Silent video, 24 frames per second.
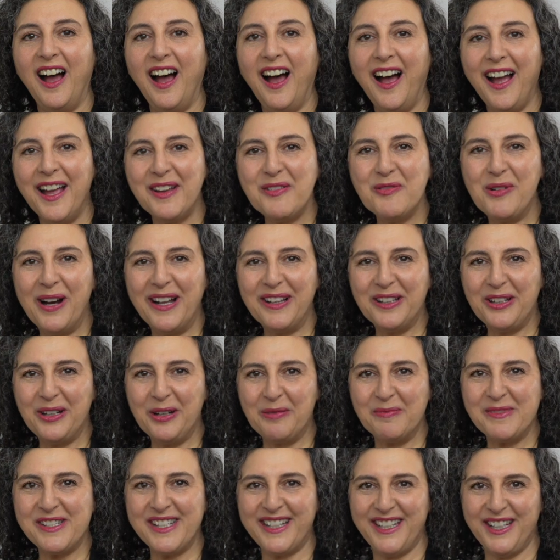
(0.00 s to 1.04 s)
Hi,
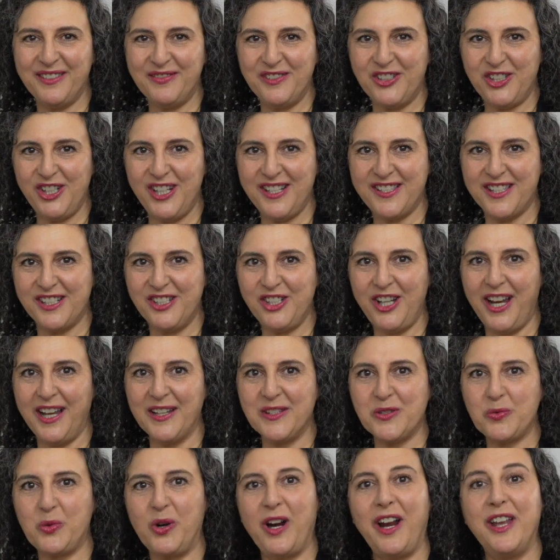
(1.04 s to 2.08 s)
welcome to Give Cheese a
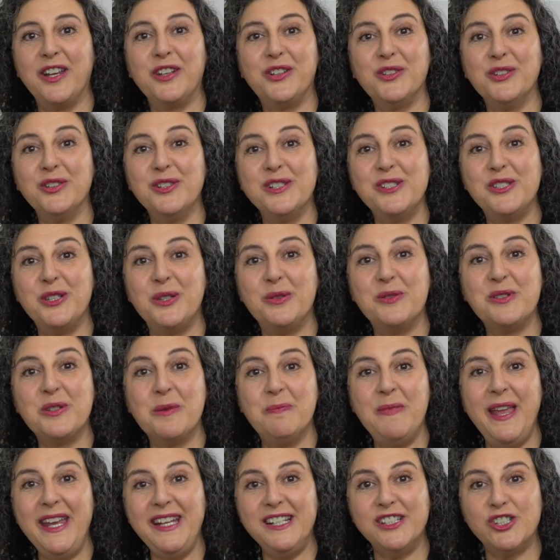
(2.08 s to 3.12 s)
Chance, where I encourage you to
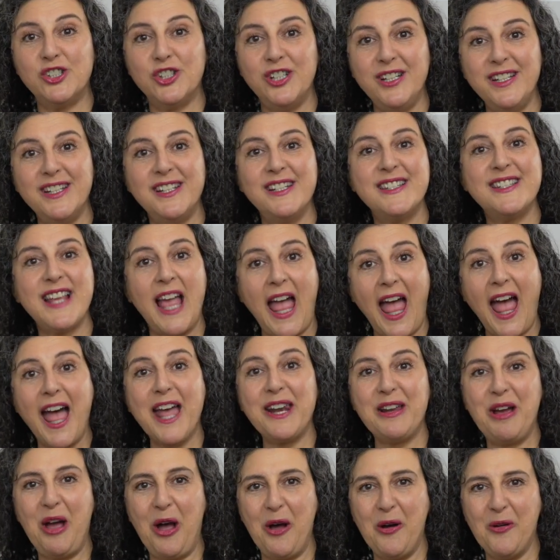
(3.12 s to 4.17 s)
make cheese
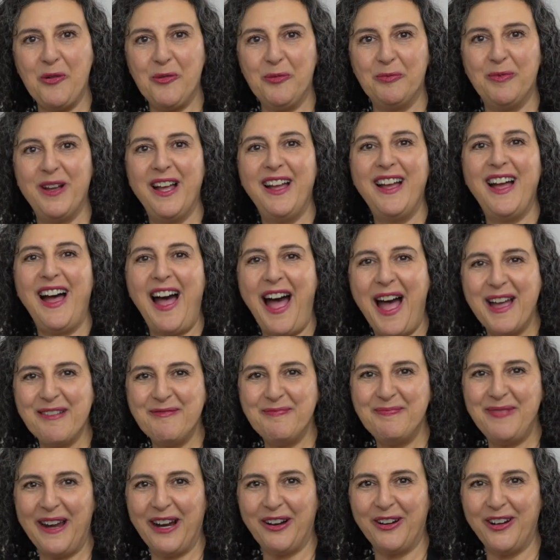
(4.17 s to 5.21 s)
at home.
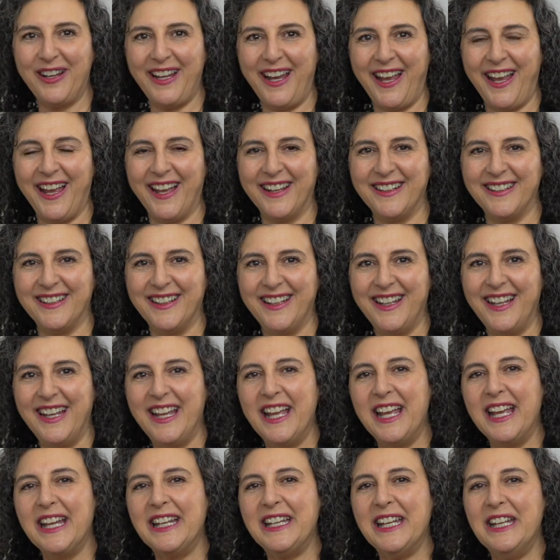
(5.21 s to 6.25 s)
I'm Marianne.
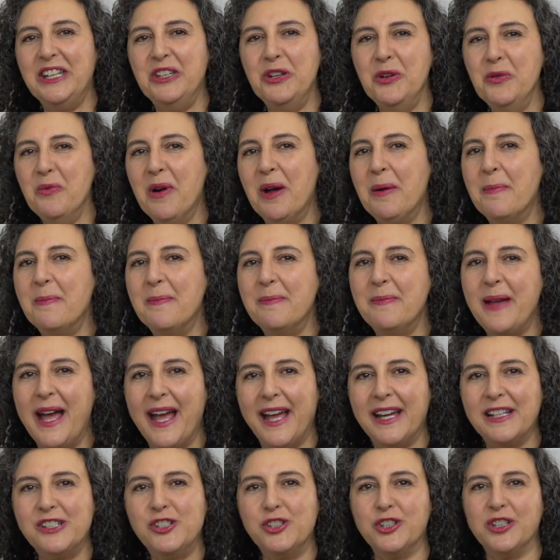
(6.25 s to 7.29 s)
Can you
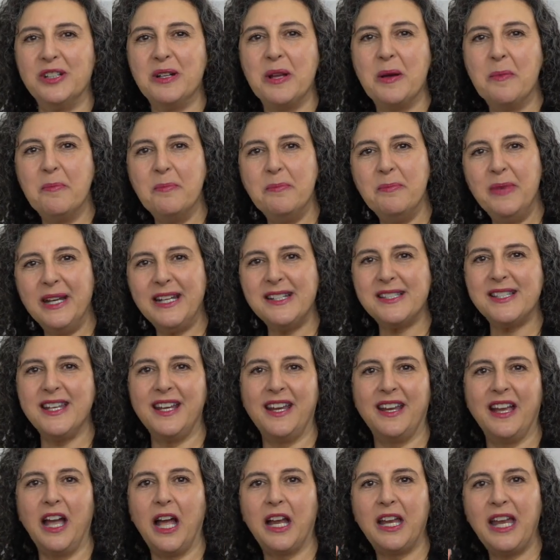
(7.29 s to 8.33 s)
imagine
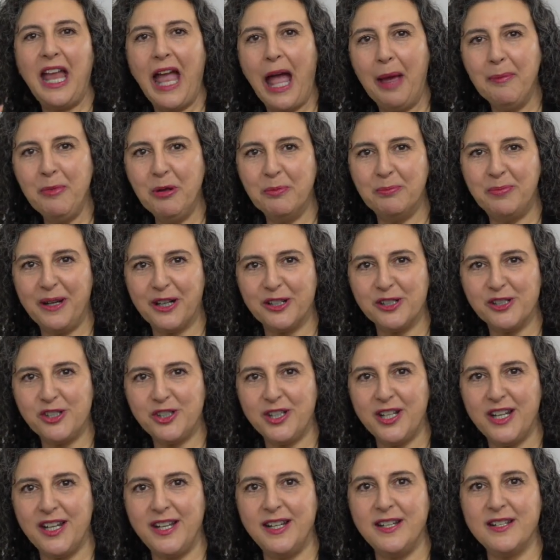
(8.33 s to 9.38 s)
mixing a camembert
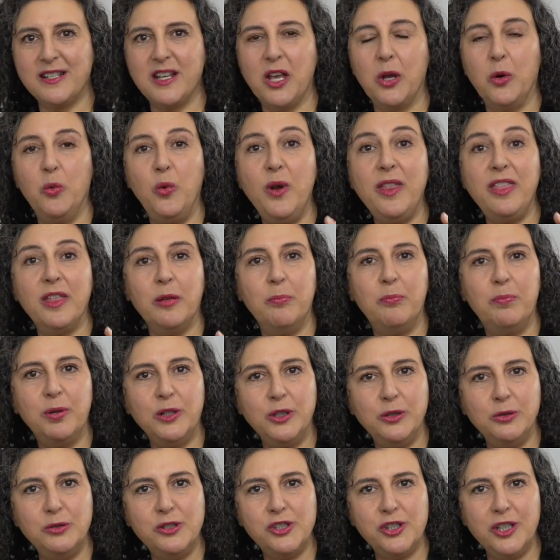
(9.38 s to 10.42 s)
cheese with a
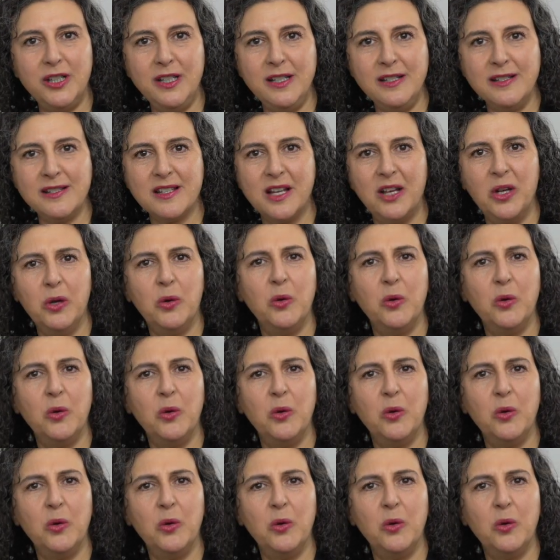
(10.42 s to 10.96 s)
blue cheese?